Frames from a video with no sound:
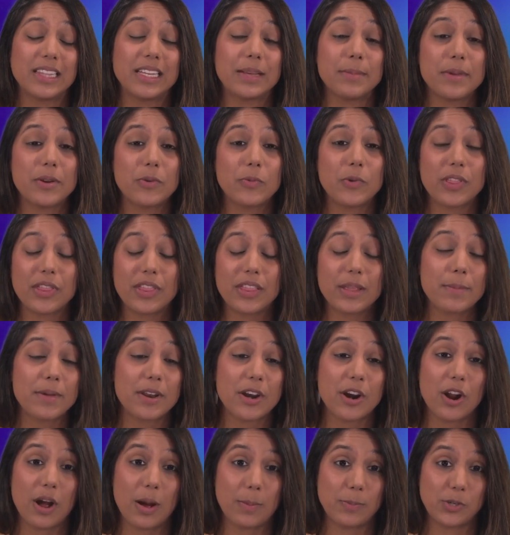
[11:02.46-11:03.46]
with
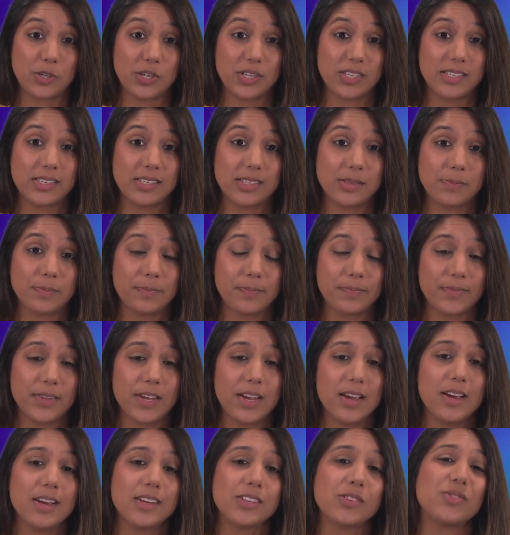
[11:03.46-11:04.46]
limited options.
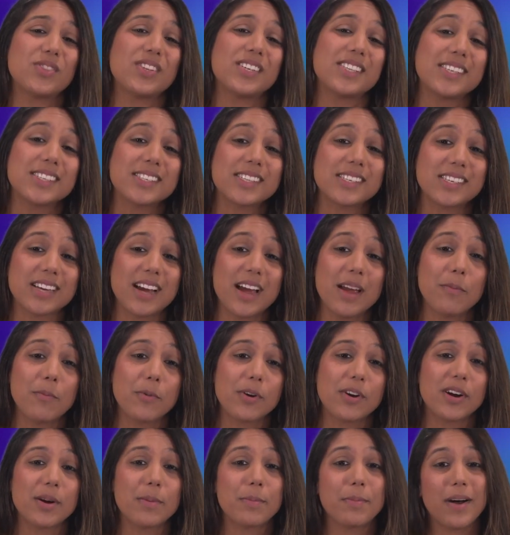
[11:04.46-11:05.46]
So this is a time
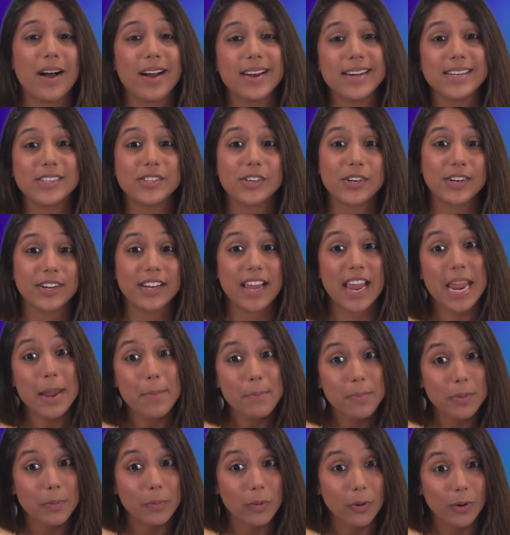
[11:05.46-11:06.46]
when our bodies are
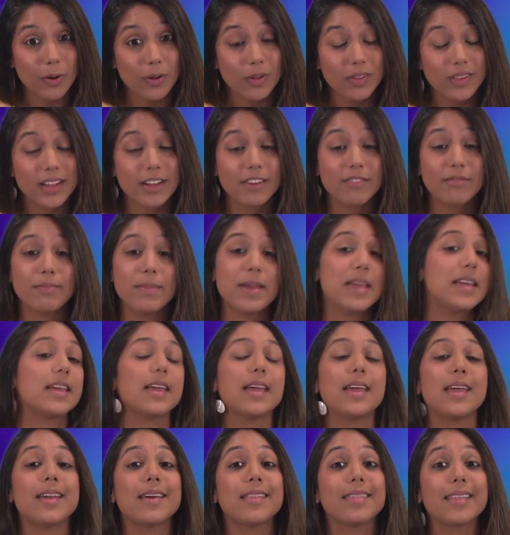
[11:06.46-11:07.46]
capable of
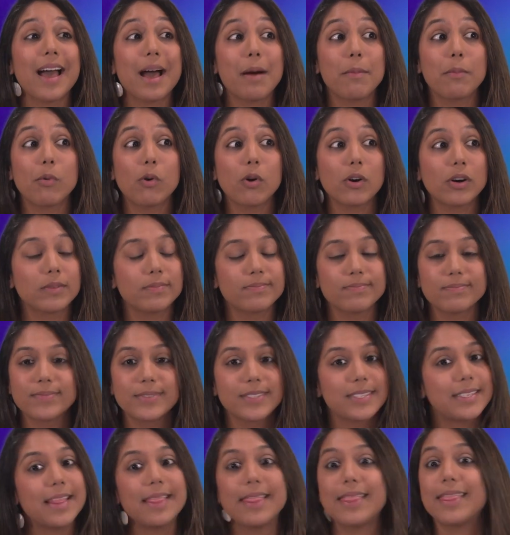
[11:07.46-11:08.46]
making that more
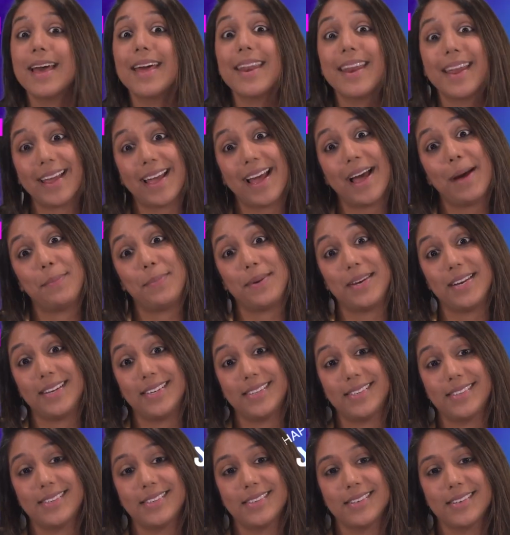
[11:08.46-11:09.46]
synthetic
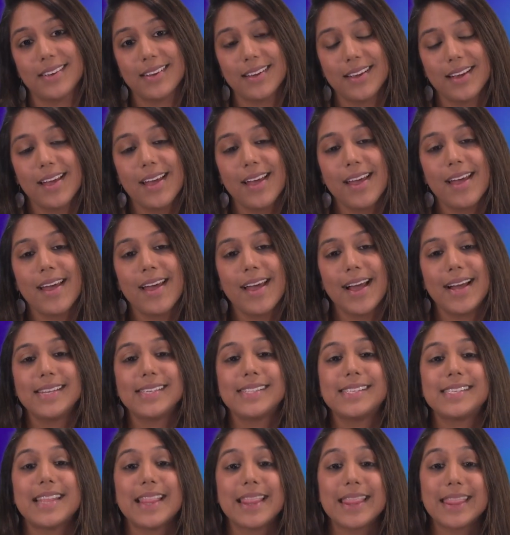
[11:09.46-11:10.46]
happiness.
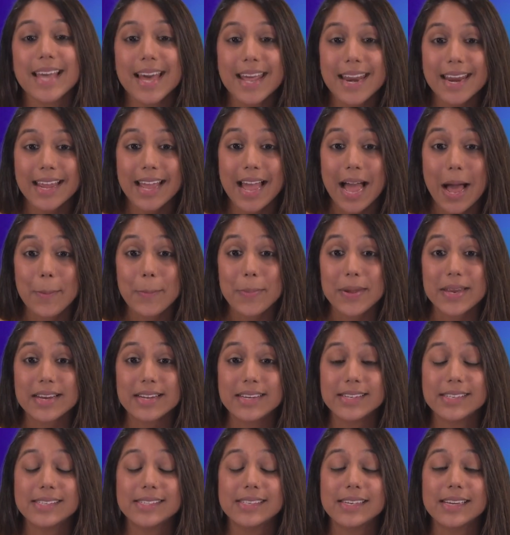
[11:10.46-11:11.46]
And synthetic
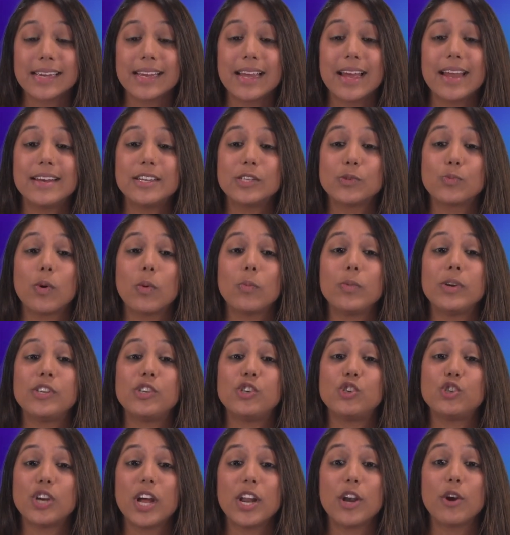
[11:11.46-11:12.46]
happiness, again, is what we
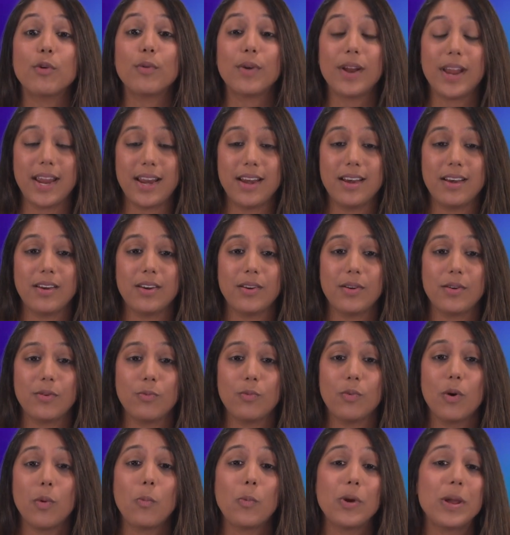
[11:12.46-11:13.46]
generate
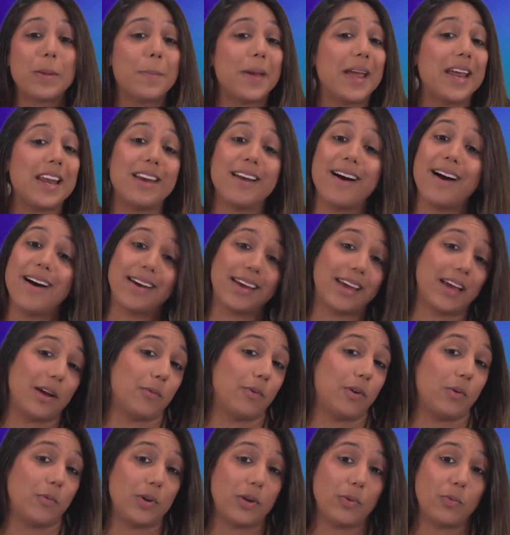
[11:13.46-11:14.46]
when we may not
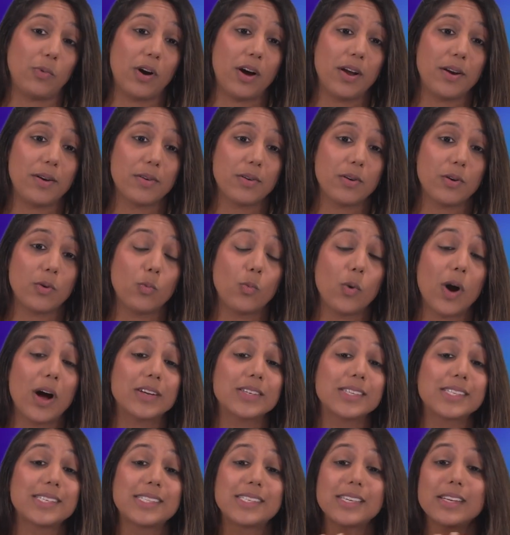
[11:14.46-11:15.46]
get what we want,
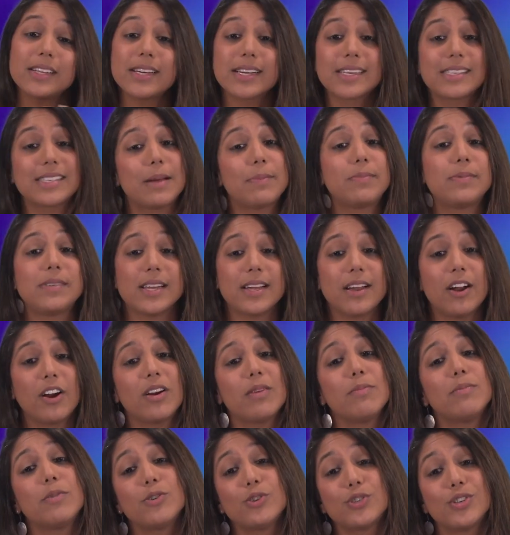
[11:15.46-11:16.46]
while still accepting
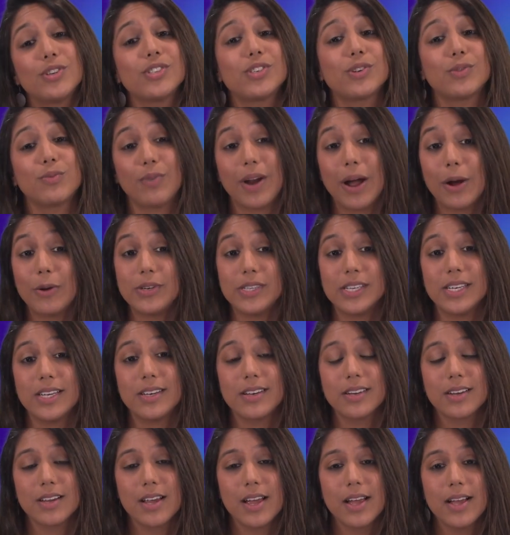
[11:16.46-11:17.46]
our emotions around
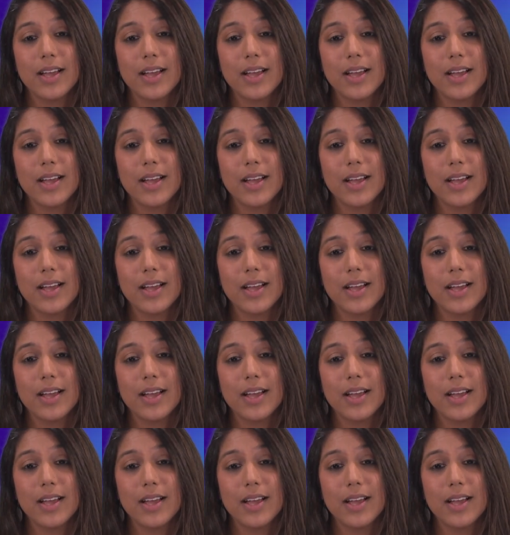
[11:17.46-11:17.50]
it.